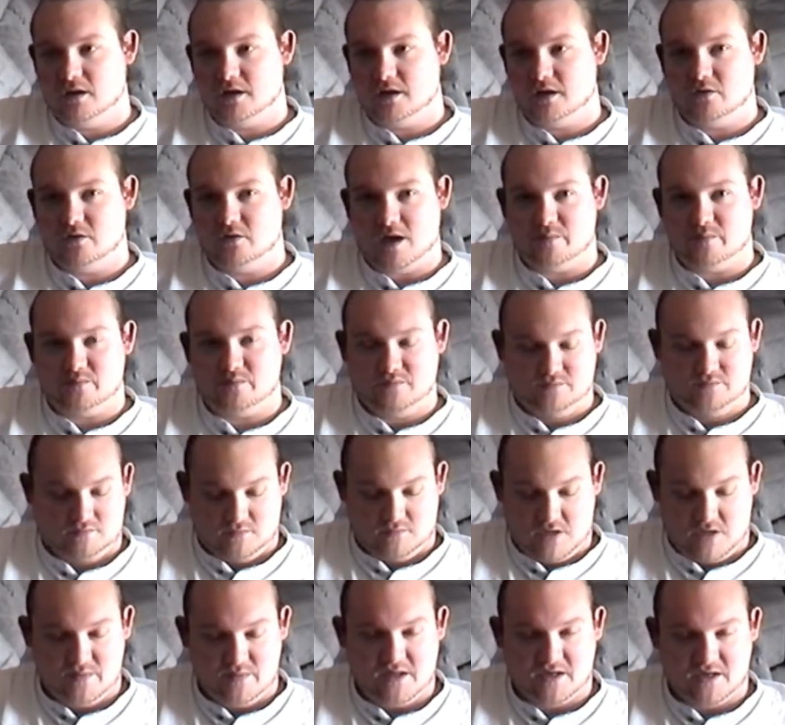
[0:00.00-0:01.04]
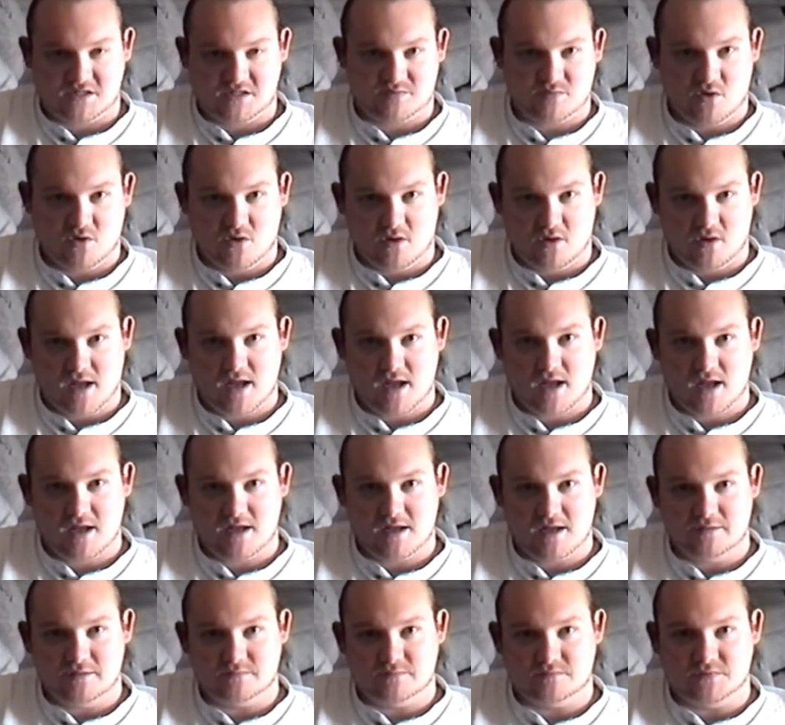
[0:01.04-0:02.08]
I'm not a small guy.
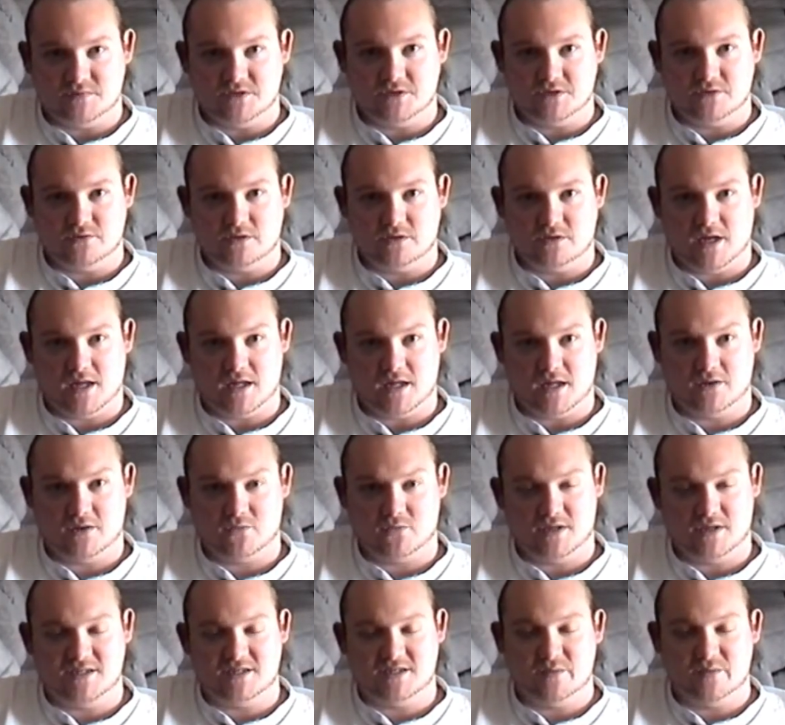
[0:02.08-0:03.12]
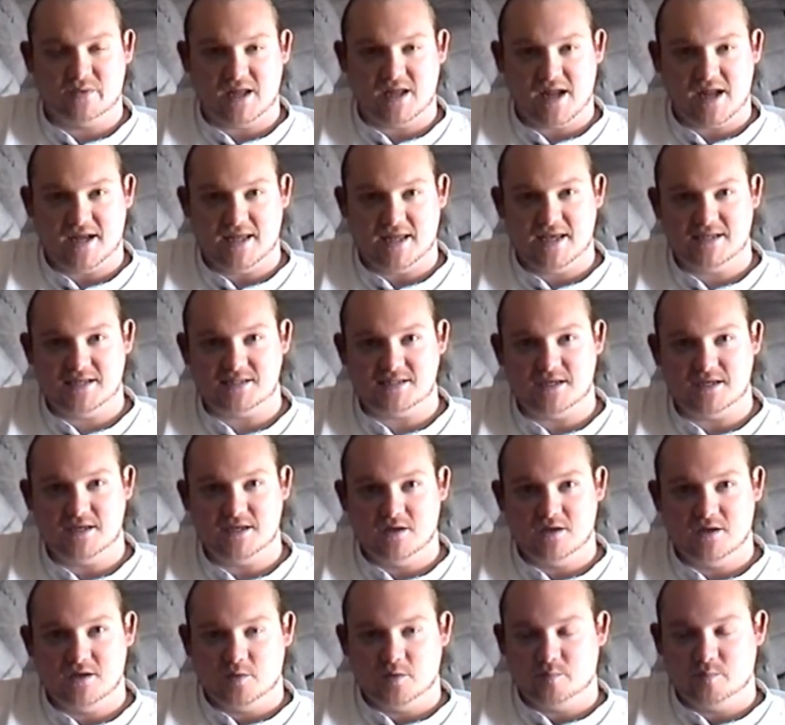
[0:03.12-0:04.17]
I don't intimidate easy,
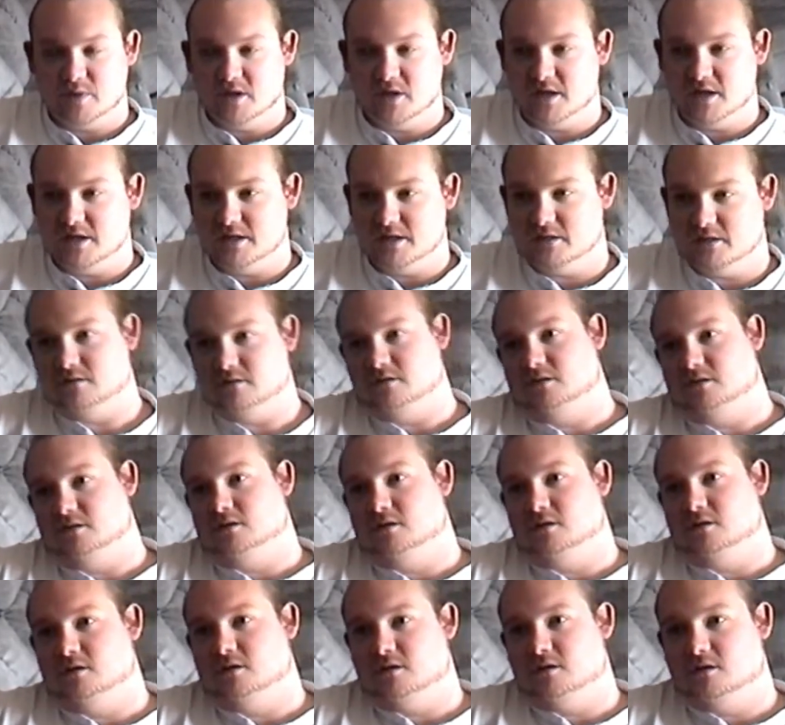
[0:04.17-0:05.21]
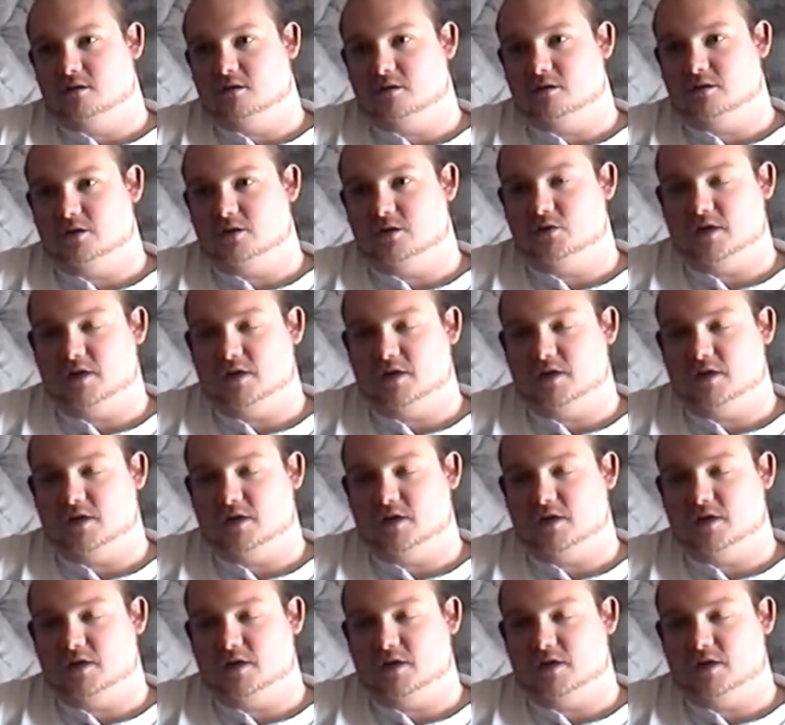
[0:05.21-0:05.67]
but you